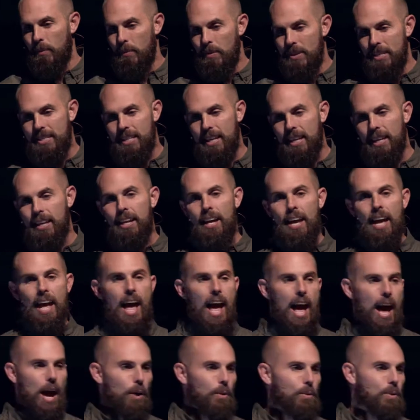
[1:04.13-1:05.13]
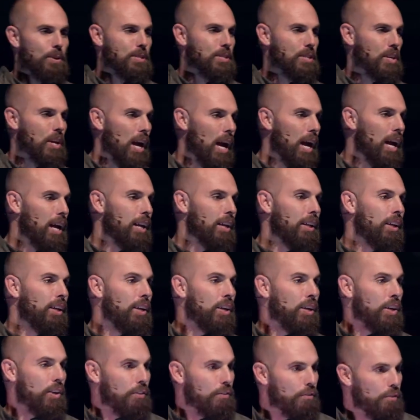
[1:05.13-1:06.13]
when we see how does God
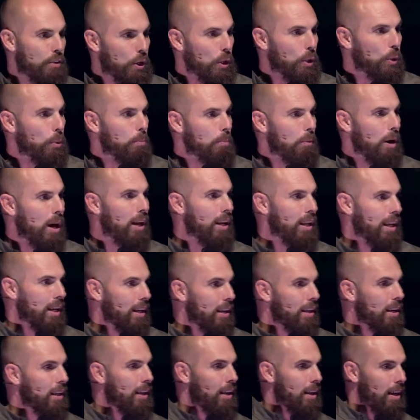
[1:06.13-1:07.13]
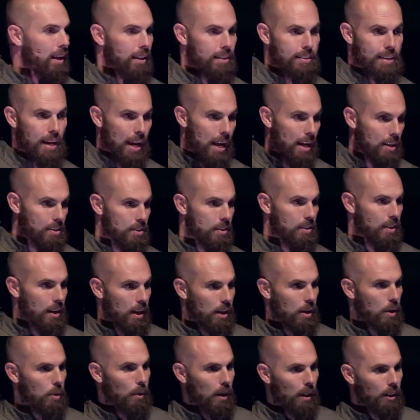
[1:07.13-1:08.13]
view money, to answer
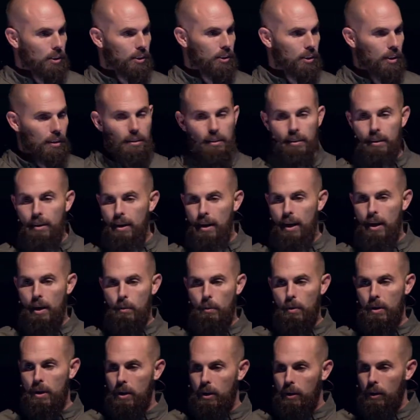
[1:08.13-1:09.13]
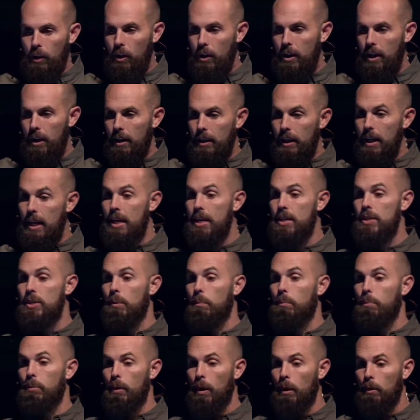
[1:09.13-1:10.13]
that question, uh, we're going to look at his
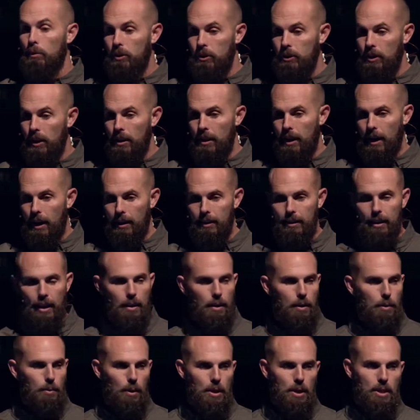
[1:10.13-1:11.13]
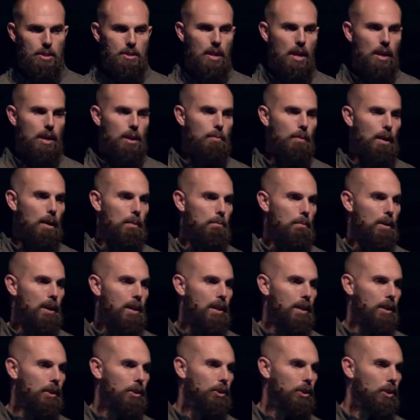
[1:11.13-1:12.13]
approach to that. And when you talk about
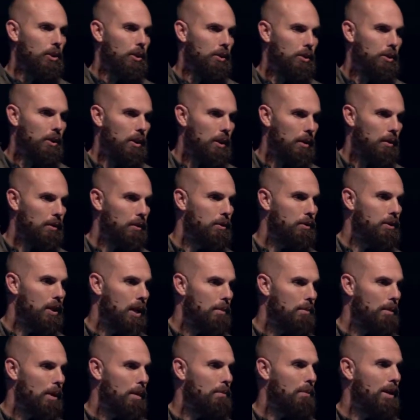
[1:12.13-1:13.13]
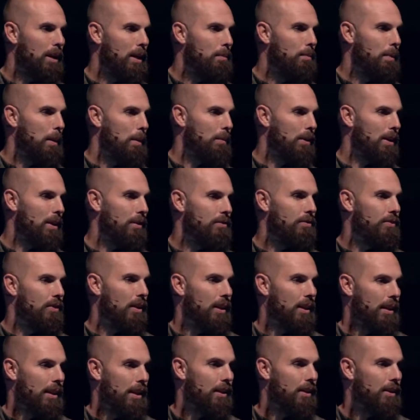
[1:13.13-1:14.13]
money in church, uh, you talk about money, people get
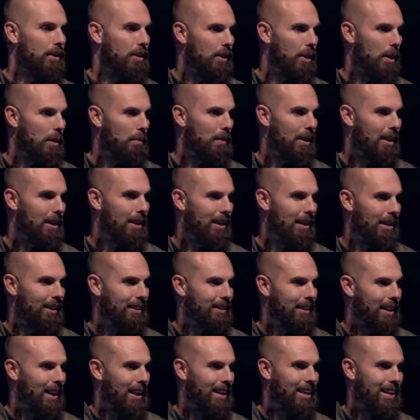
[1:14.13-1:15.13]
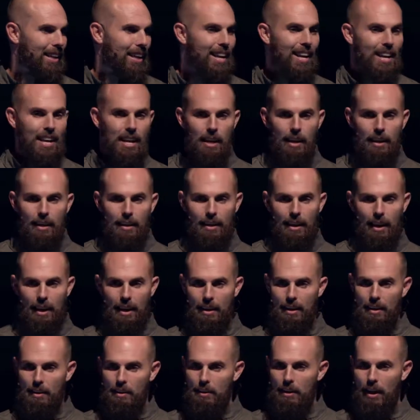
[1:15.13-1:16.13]
funny. You know what I mean? It's like,
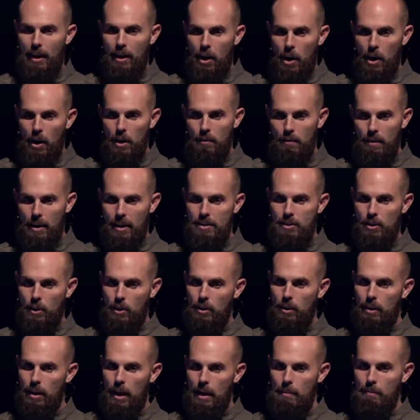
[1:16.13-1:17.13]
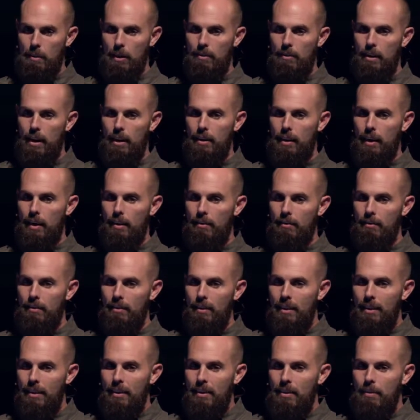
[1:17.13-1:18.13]
I, like heart rates are climbing right now.
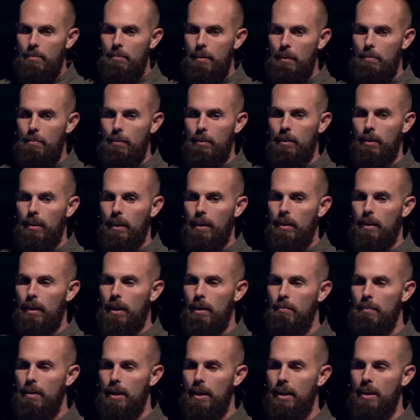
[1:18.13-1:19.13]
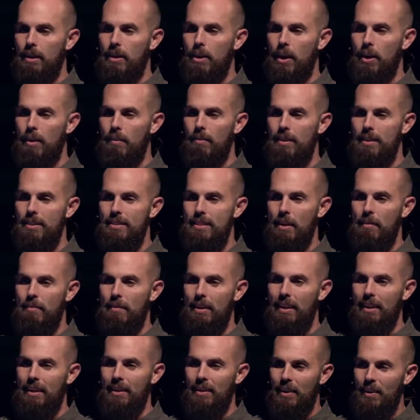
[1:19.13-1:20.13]
People are like, I'm getting nervous. I'm
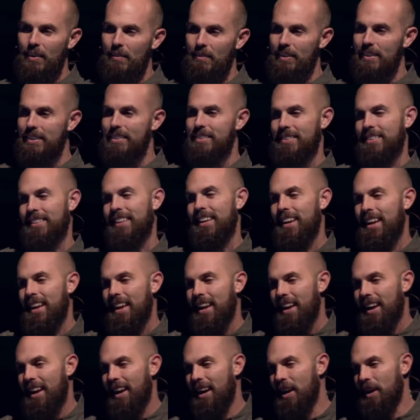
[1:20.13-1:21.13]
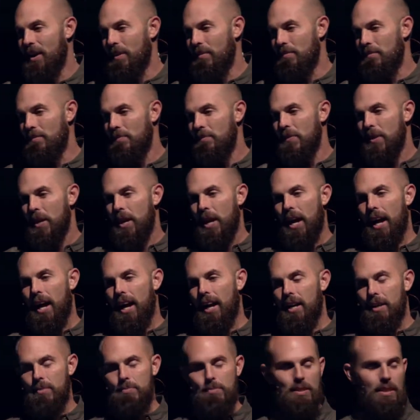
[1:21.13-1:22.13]
getting nervous. Um,
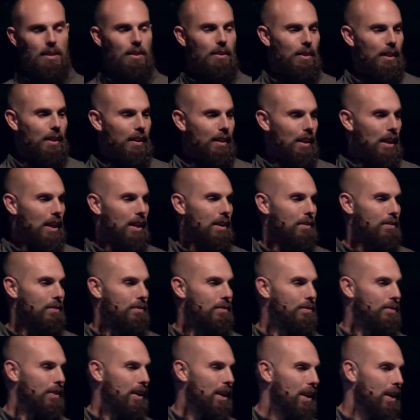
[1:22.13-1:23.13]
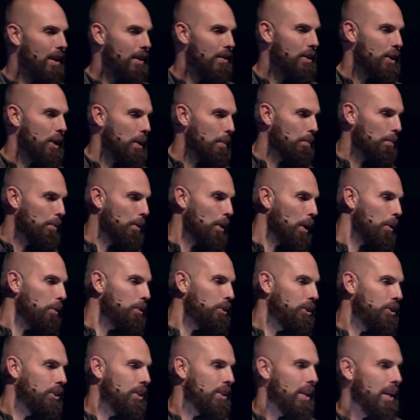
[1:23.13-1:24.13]
I absolutely love uh, the
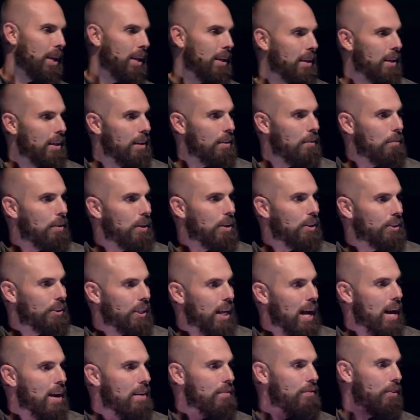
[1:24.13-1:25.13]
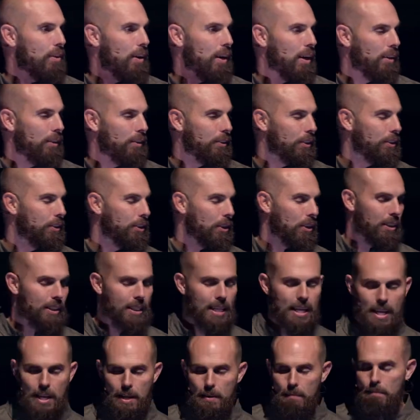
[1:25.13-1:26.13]
approach that um, our staff, our elders, our
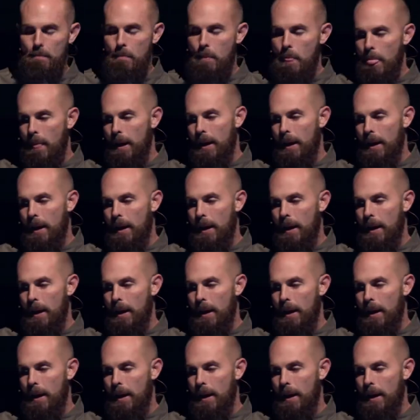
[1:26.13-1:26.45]
team